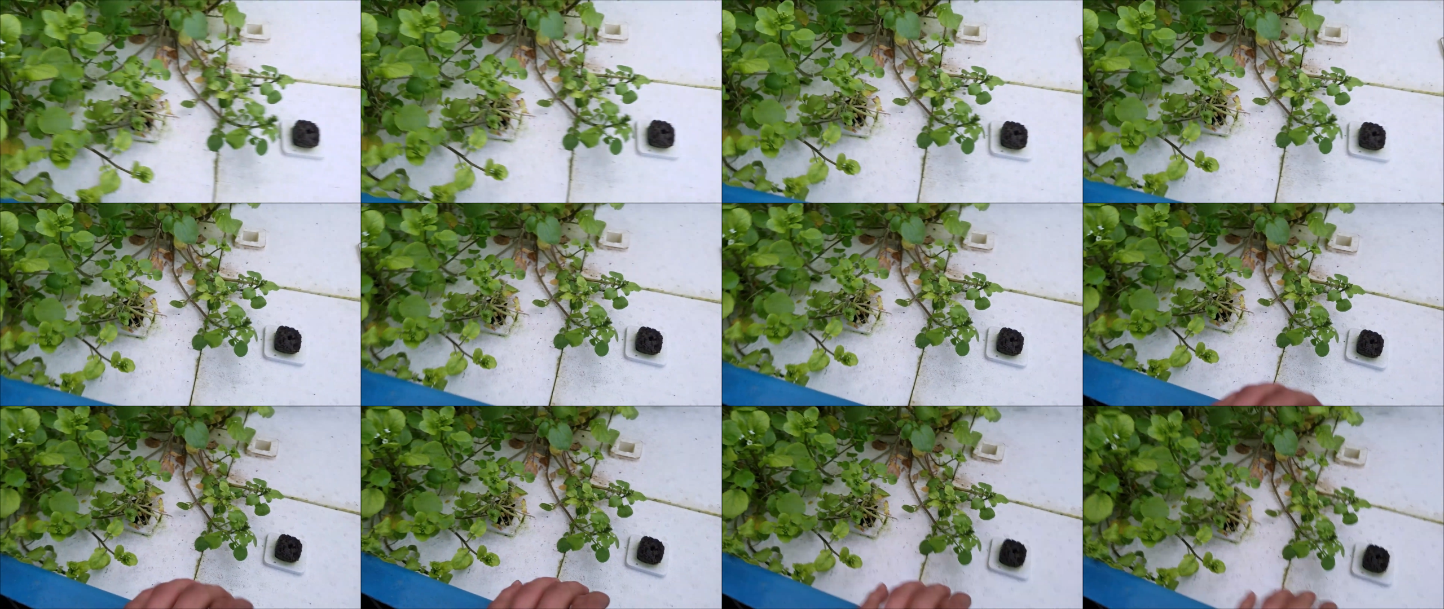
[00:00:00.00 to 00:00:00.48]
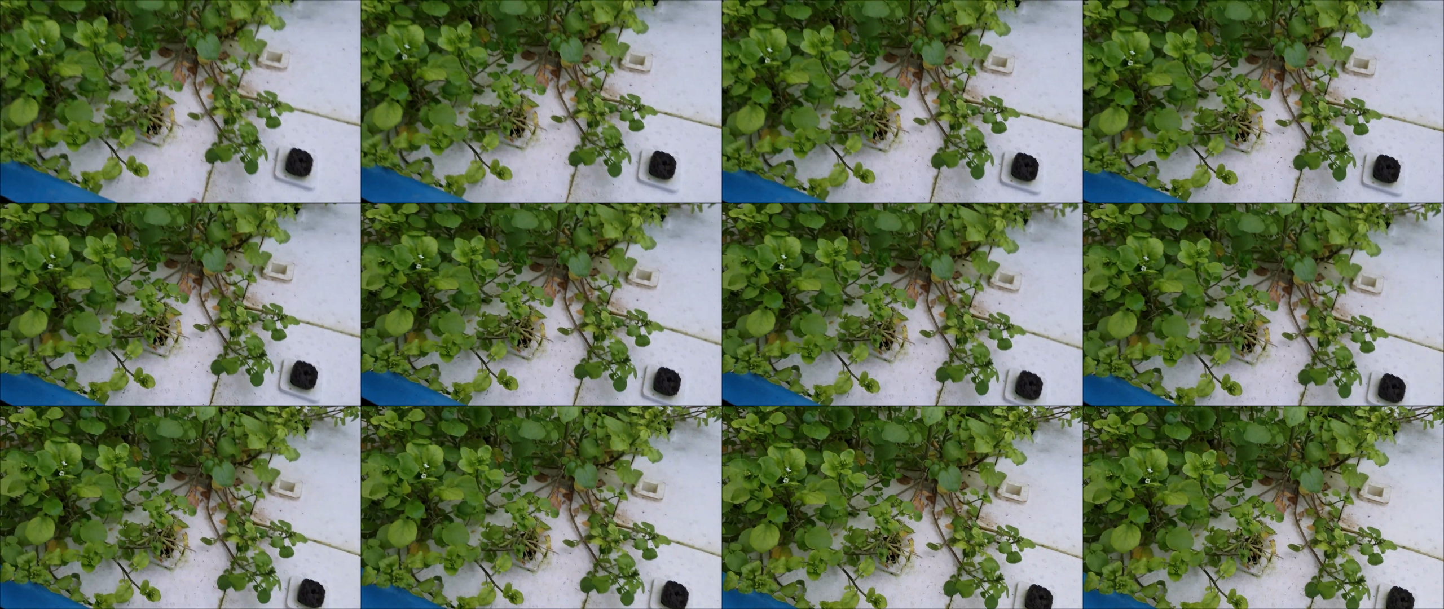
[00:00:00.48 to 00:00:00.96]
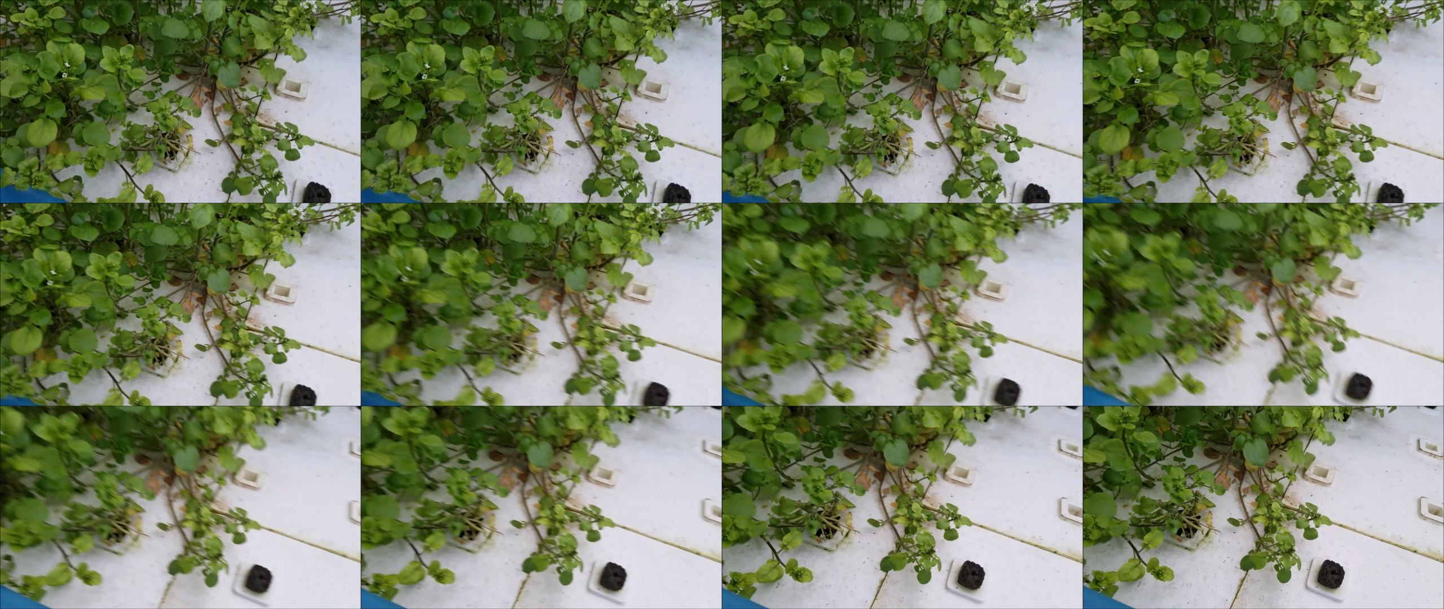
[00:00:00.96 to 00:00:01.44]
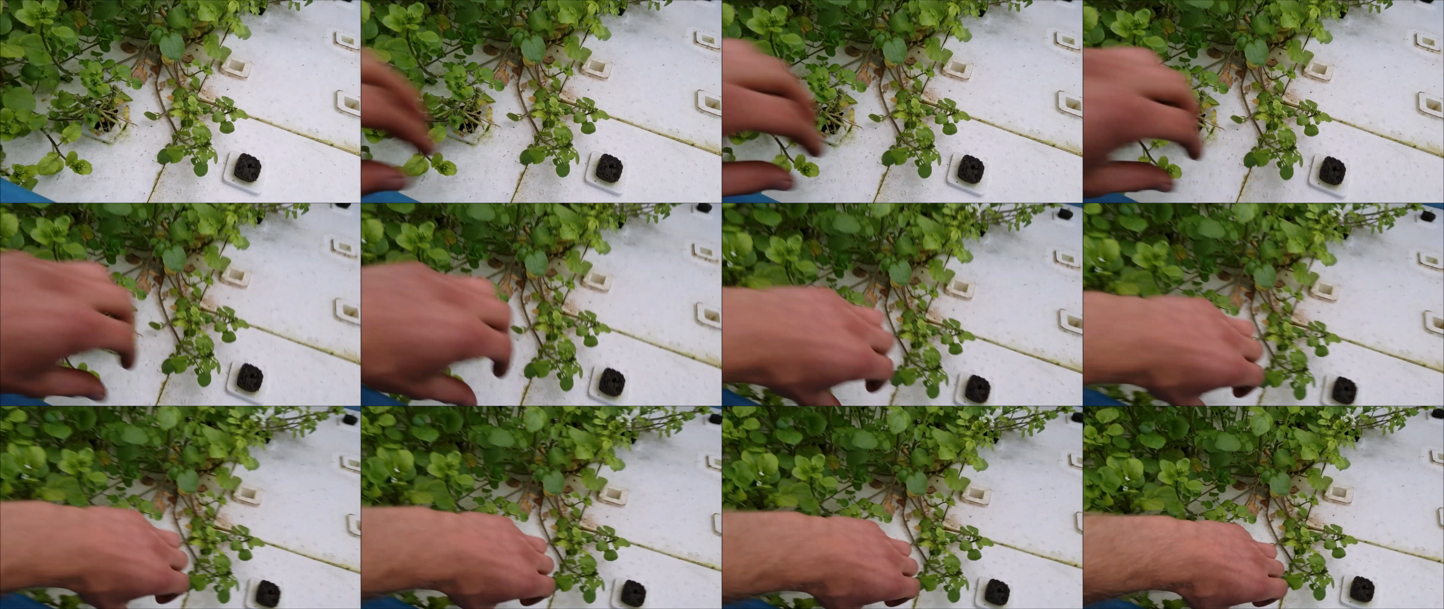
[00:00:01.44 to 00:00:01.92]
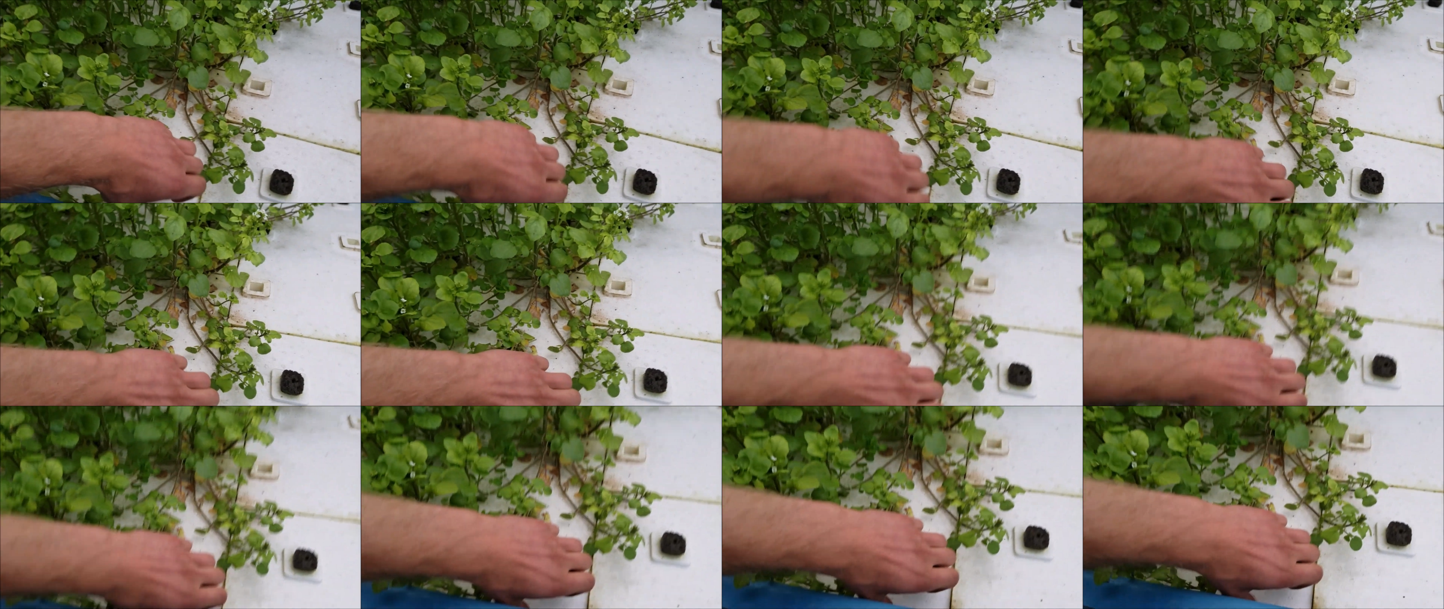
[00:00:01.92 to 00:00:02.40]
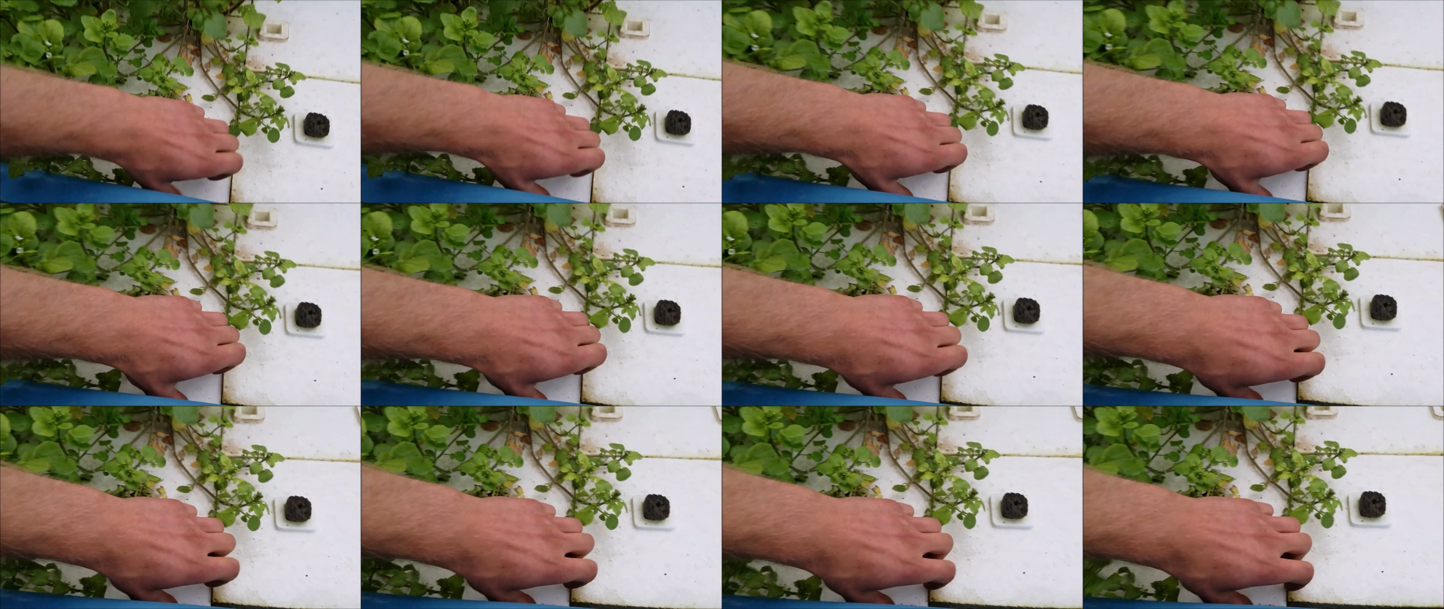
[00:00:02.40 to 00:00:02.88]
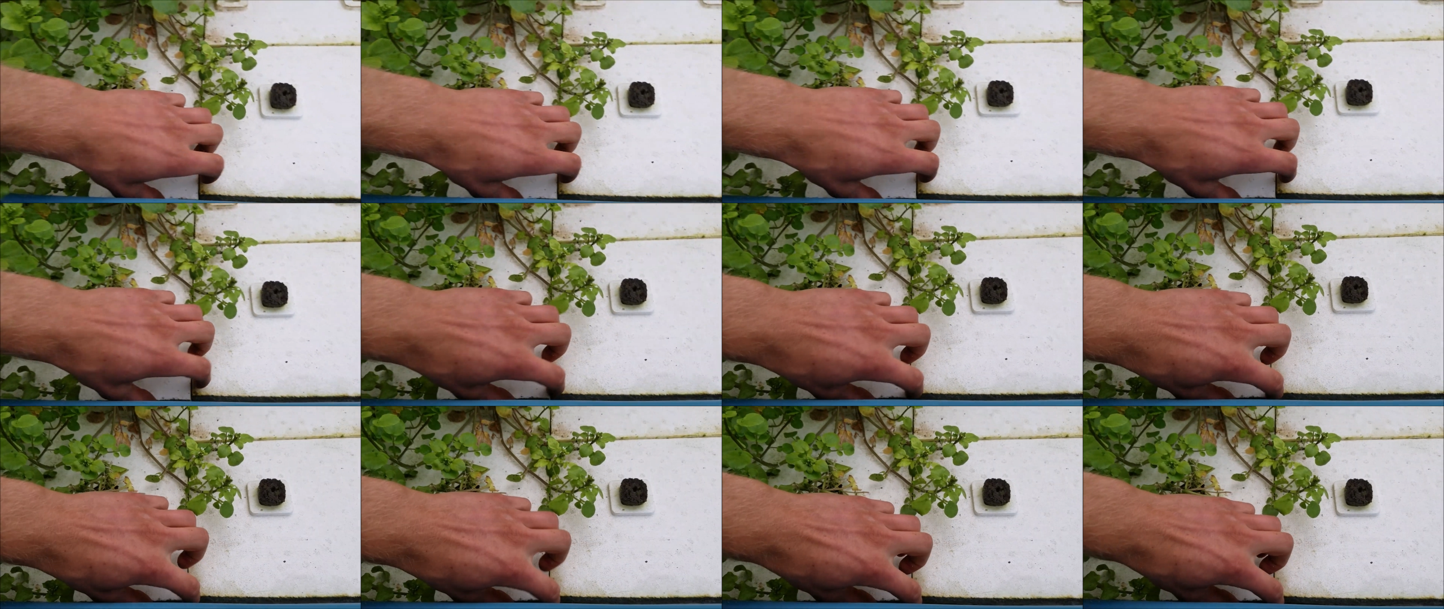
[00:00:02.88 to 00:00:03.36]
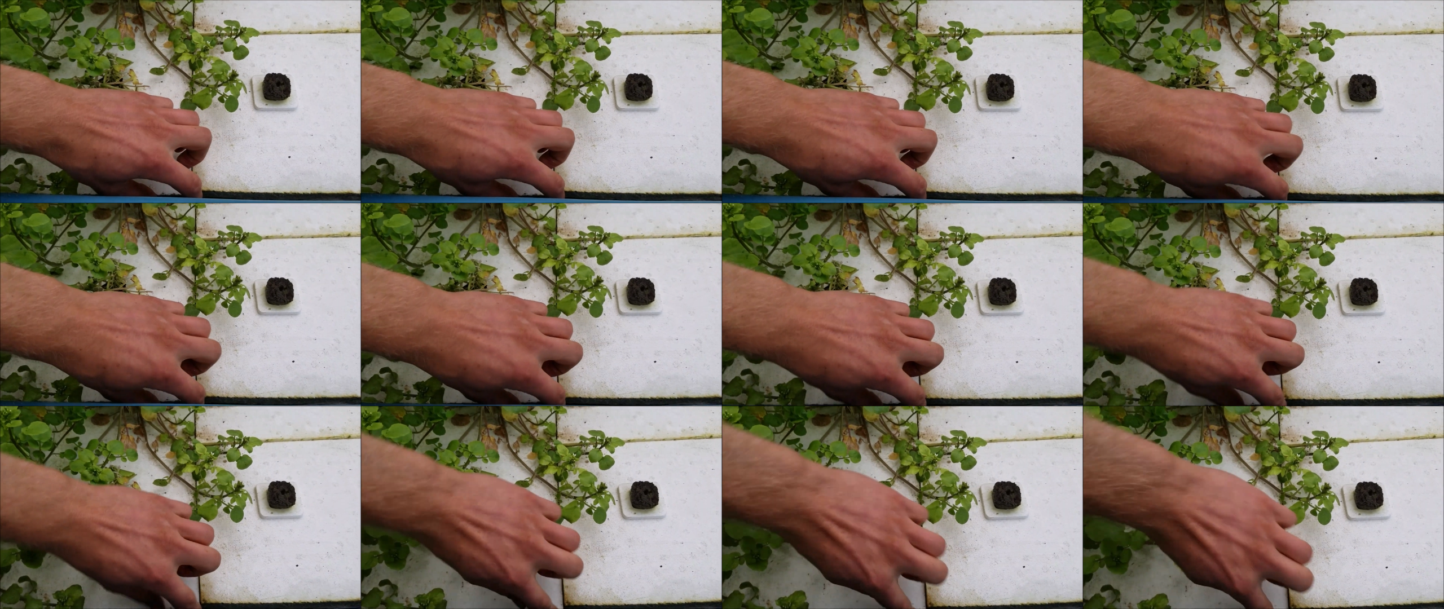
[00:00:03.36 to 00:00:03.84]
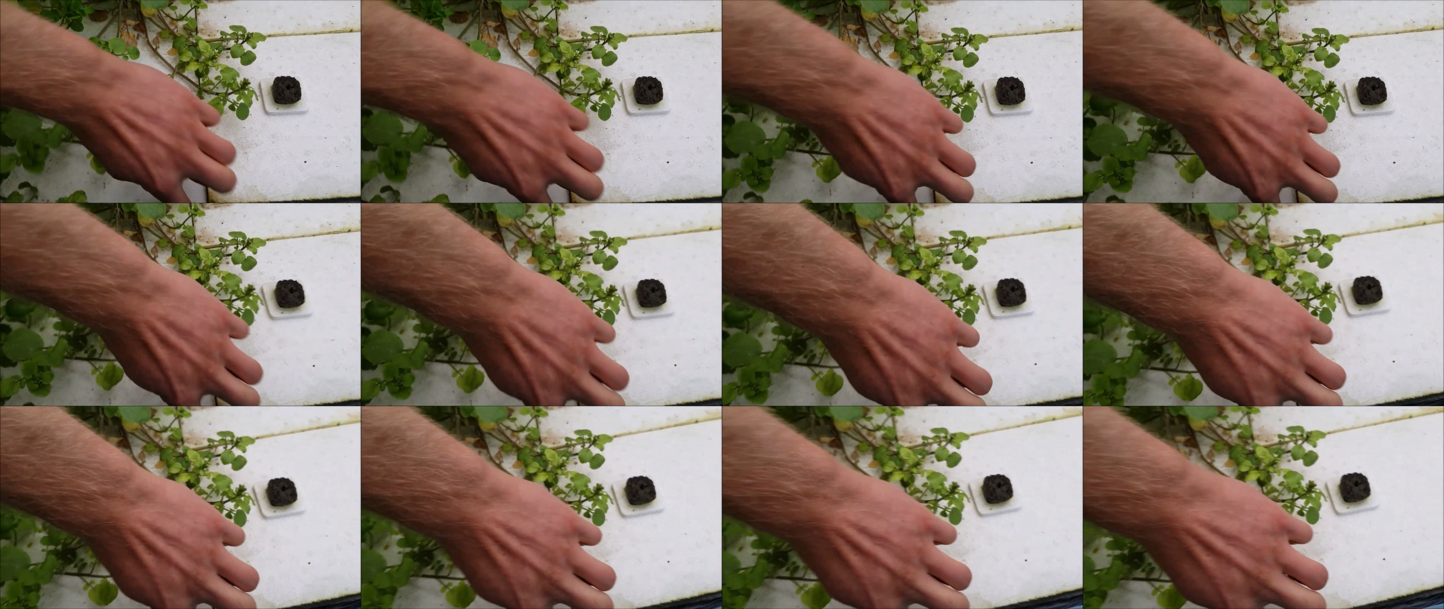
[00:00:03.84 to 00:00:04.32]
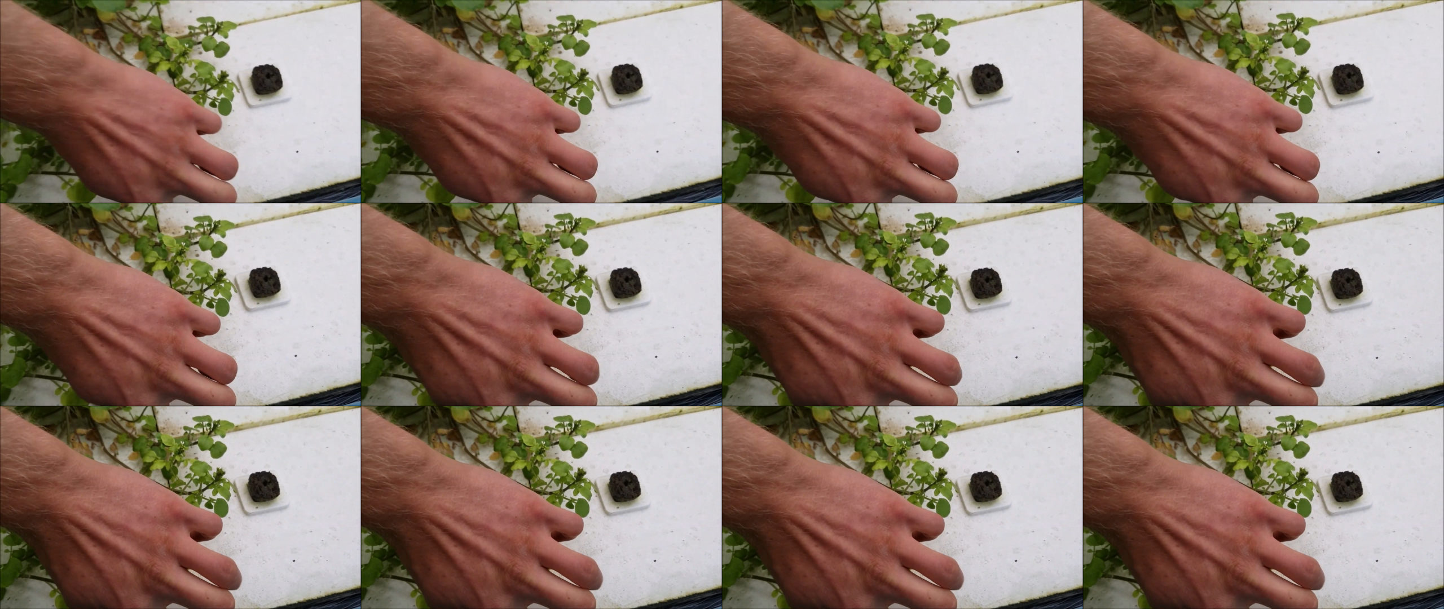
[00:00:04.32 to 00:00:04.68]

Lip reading: (no speaker visible)